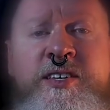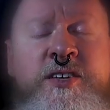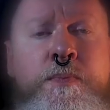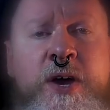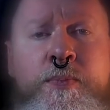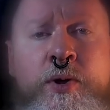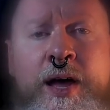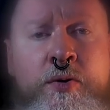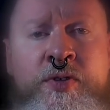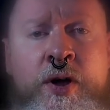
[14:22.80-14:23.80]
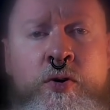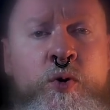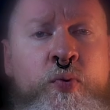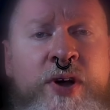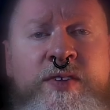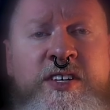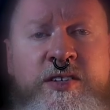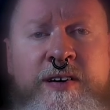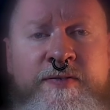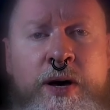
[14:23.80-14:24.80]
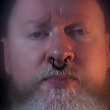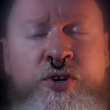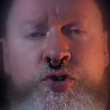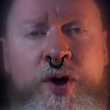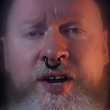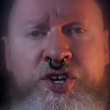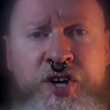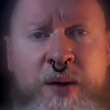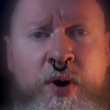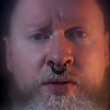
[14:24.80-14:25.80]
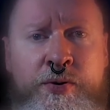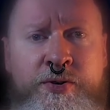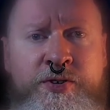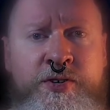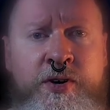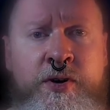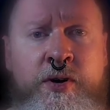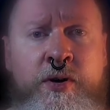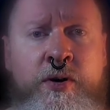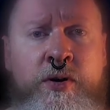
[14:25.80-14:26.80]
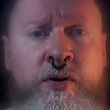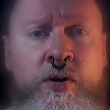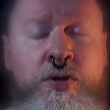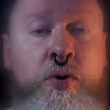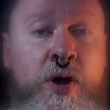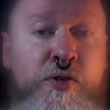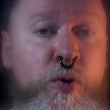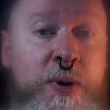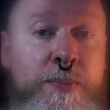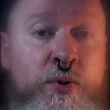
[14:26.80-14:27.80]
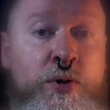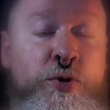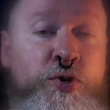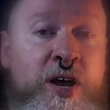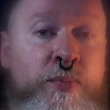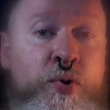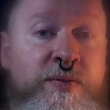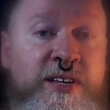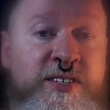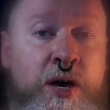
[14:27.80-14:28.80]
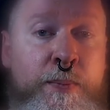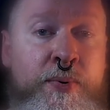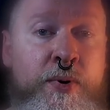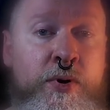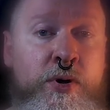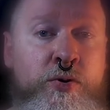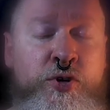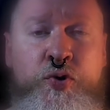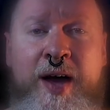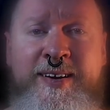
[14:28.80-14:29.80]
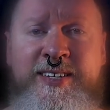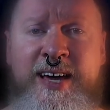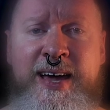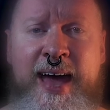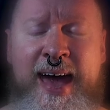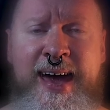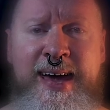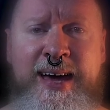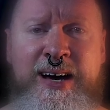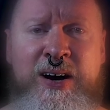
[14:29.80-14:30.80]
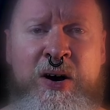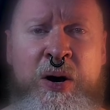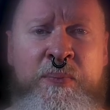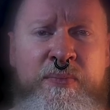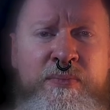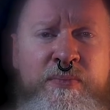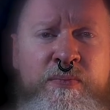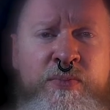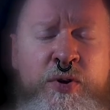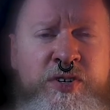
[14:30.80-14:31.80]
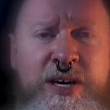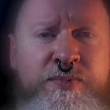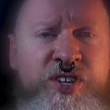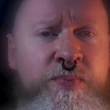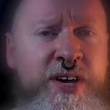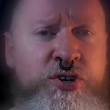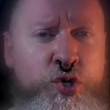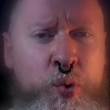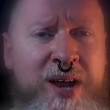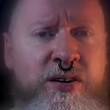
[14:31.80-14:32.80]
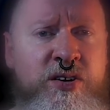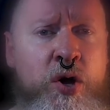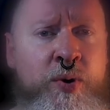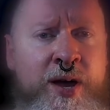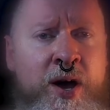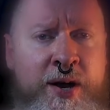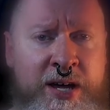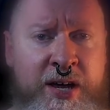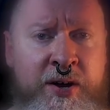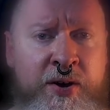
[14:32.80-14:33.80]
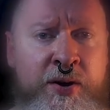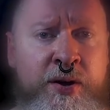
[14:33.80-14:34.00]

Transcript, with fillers: some people out there who bring this stuff up to try to shame others. There are other people who try to bring this up who are trying to say, hey, um, there seems to be a trend going on here,